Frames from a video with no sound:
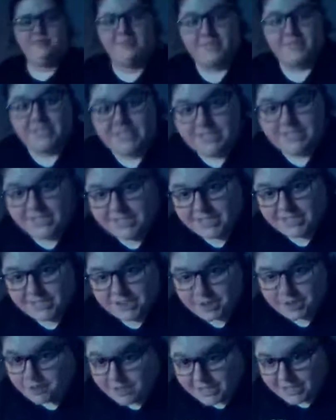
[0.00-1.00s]

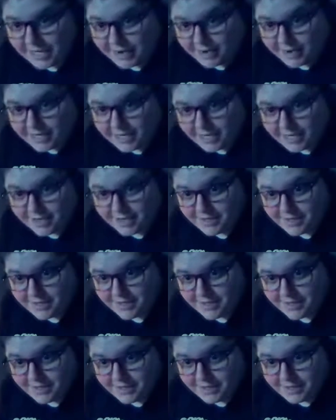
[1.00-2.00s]
so scary.
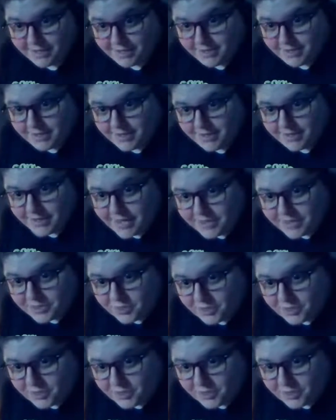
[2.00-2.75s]
Not the